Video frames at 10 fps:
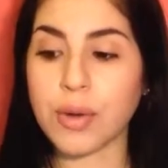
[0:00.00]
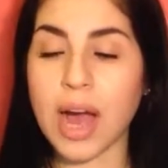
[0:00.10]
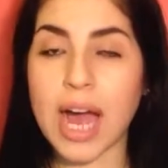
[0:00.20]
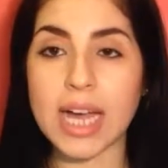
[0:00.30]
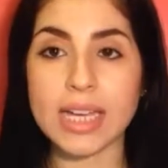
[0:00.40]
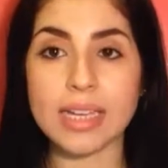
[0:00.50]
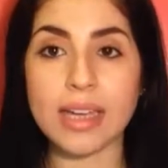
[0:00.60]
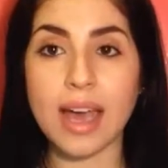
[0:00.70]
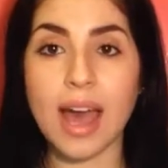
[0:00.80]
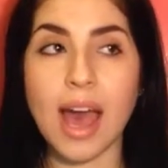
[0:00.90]
I,
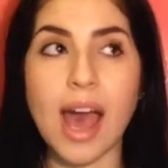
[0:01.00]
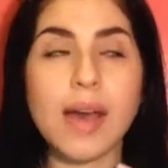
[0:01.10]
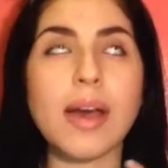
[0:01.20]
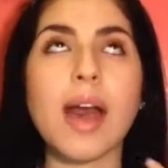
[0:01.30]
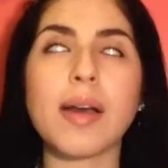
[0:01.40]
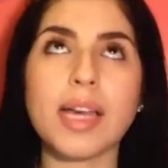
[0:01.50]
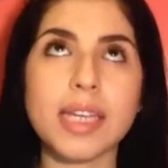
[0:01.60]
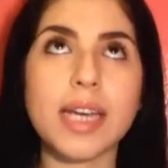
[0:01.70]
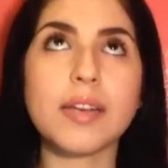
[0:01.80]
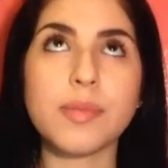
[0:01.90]
I, I, I
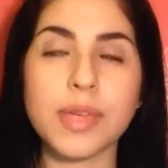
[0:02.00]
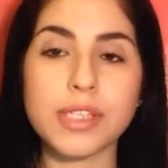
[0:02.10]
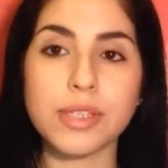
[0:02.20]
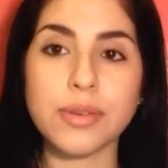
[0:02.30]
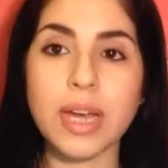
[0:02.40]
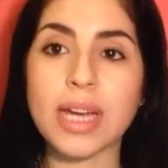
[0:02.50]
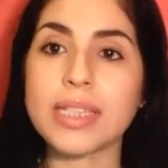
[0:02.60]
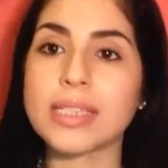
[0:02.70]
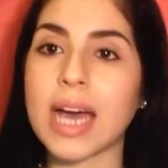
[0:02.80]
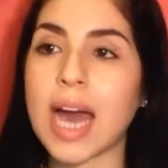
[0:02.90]
gotta admit to you
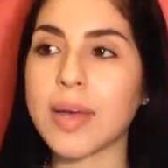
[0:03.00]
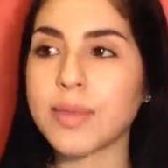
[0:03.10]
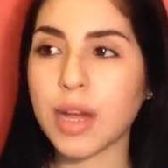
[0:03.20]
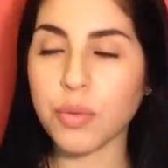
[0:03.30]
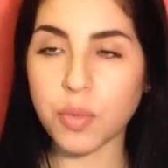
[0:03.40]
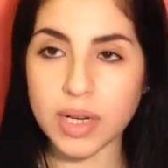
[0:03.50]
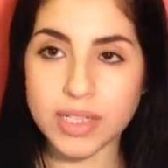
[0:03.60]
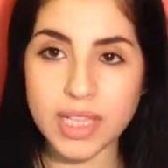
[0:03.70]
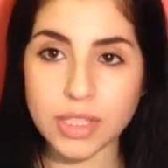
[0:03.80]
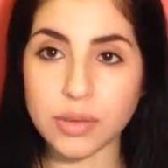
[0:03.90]
guys, I'm not
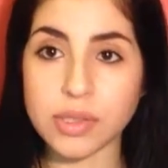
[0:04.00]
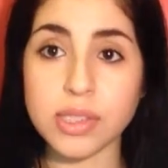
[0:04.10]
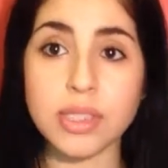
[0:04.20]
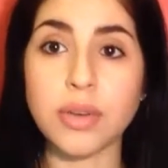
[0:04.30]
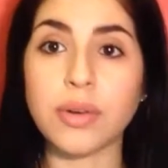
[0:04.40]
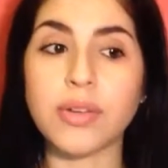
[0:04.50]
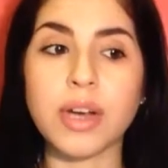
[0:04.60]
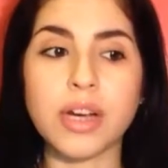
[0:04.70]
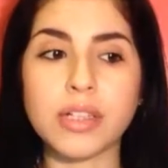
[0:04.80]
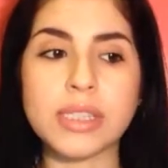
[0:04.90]
one that uses
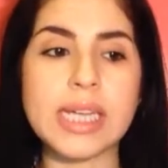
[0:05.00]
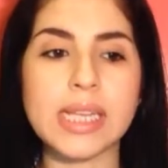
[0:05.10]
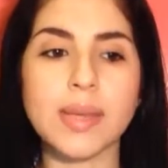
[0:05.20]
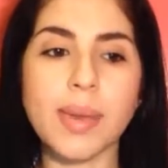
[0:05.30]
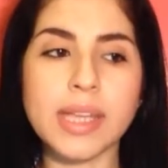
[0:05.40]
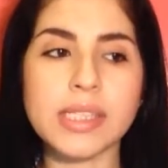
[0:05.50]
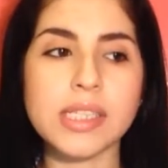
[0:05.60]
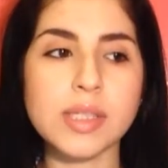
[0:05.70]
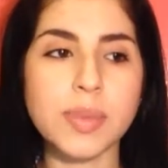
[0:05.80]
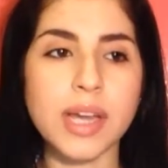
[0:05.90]
deodorant on a daily
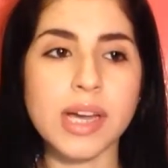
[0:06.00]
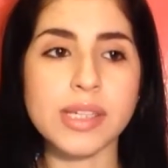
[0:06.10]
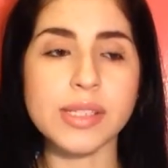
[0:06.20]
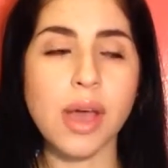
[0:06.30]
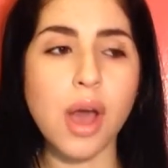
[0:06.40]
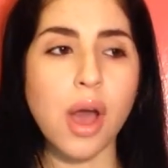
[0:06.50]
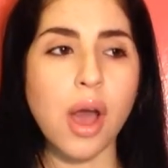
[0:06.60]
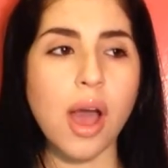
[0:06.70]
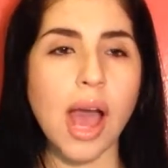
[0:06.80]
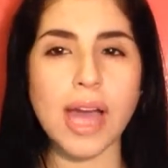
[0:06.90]
basis because
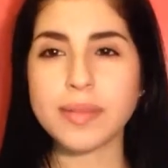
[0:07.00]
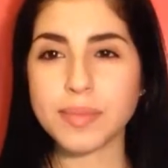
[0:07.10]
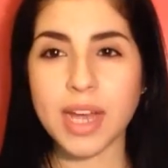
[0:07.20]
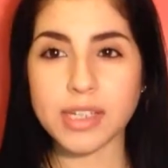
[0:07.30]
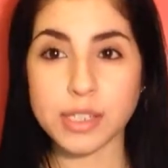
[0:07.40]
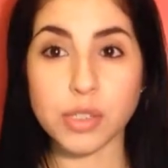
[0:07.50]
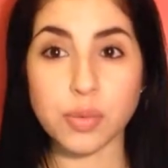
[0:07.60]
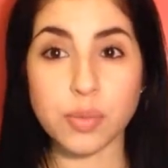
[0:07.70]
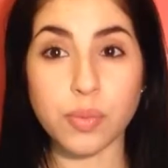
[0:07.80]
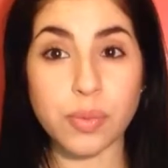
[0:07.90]
I'm not
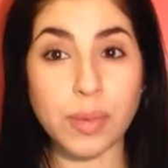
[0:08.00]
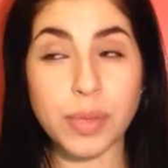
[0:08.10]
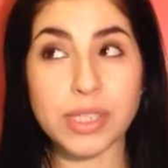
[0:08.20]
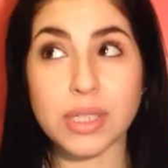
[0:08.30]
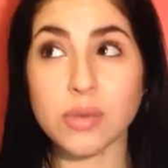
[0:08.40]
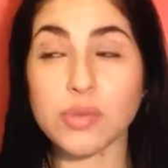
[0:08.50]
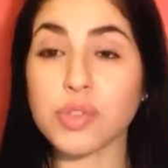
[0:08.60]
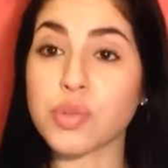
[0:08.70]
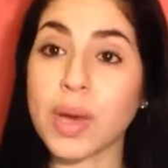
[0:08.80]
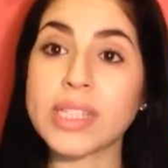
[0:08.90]
a, a person who
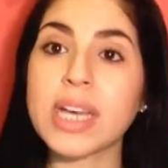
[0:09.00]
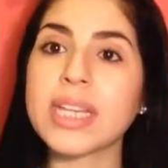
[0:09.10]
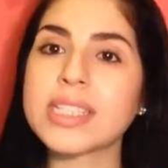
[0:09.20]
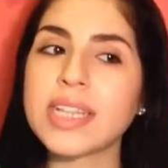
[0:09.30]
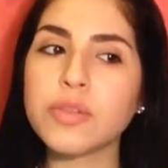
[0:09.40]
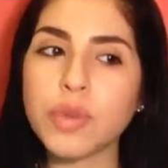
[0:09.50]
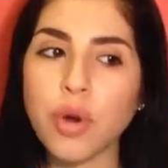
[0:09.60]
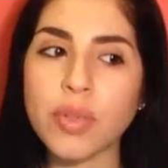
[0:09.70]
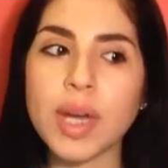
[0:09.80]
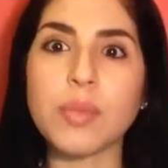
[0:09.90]
sweats unless I
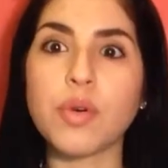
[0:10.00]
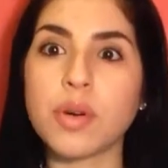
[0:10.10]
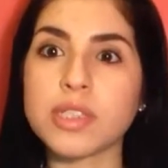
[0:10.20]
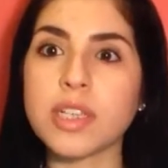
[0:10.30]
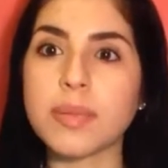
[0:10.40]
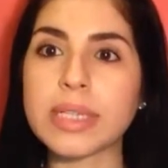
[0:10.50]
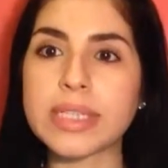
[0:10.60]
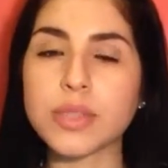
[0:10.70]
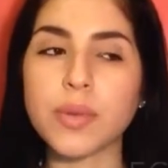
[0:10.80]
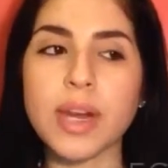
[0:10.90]
know that I'm going to a
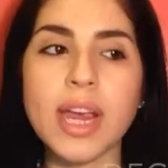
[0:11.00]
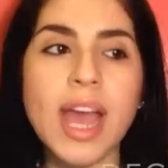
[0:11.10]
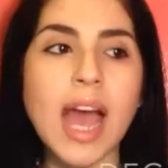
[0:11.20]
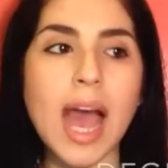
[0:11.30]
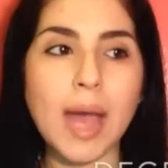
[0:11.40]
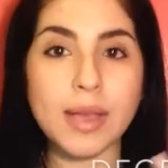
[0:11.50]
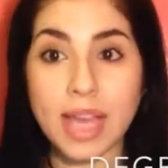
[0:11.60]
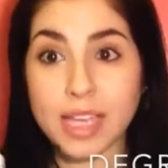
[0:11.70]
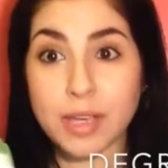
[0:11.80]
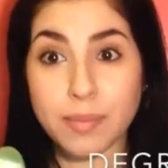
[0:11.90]
place where I,
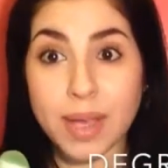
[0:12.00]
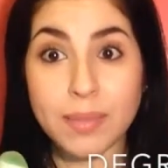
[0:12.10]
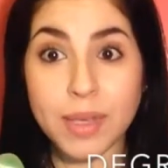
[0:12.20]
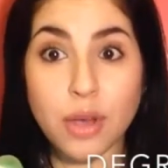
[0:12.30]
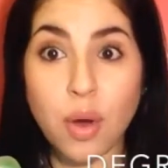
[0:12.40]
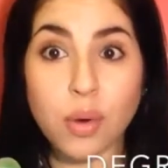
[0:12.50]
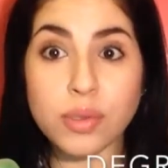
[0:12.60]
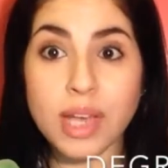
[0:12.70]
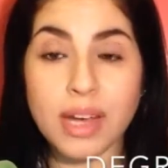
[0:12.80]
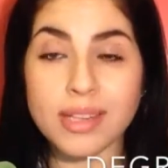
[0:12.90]
I could, might be
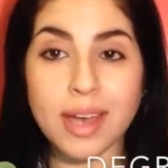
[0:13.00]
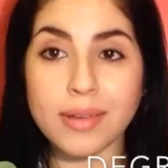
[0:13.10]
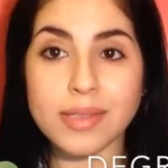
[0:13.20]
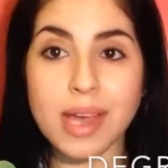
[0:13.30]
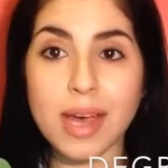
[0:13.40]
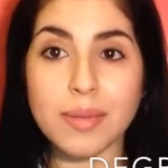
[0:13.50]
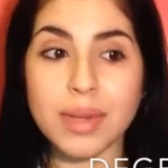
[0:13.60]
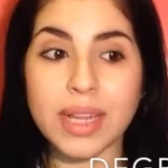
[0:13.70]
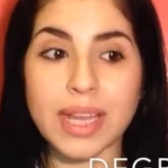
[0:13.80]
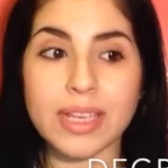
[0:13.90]
cold on the outside,
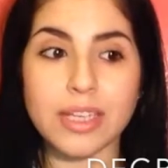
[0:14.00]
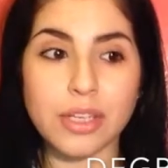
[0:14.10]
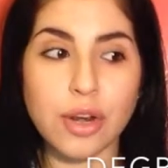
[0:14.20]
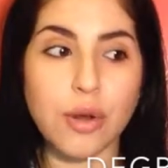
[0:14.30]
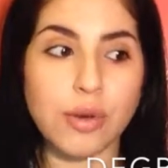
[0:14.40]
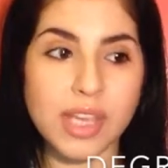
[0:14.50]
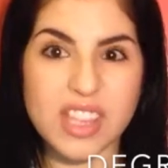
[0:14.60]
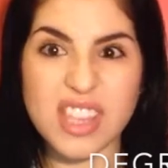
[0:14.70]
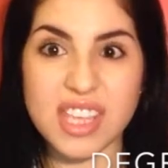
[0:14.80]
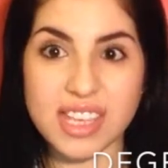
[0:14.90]
but like, you know,
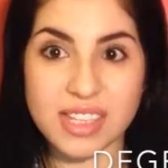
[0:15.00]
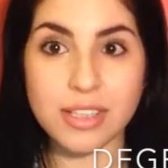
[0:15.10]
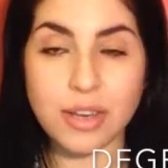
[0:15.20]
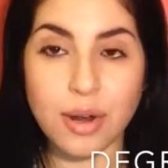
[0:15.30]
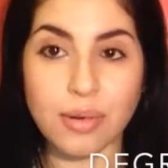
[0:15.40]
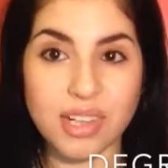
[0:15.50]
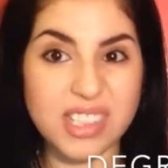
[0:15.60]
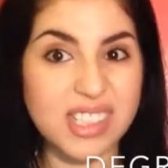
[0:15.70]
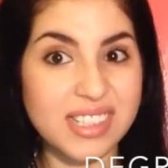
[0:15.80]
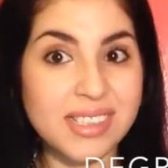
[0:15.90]
in the, you know,
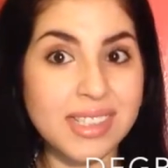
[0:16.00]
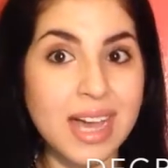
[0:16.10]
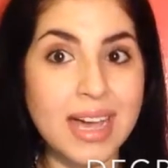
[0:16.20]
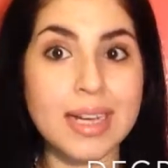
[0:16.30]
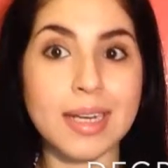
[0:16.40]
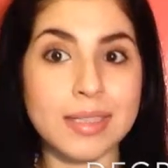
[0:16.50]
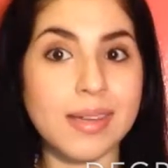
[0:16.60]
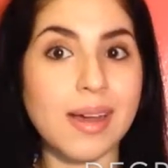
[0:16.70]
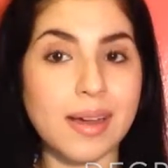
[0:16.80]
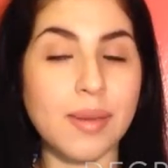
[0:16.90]
on the inside, I,
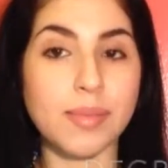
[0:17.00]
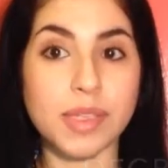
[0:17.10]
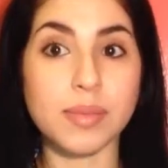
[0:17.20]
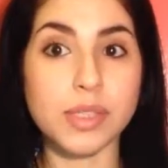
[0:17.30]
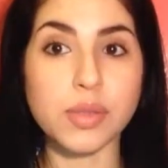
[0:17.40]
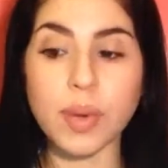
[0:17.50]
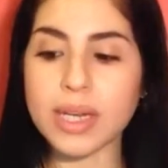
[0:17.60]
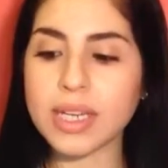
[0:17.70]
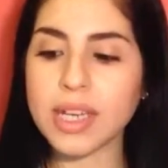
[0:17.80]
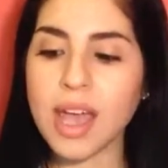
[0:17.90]
I'm gonna be
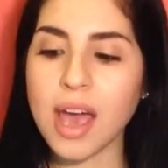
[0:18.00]
sweating.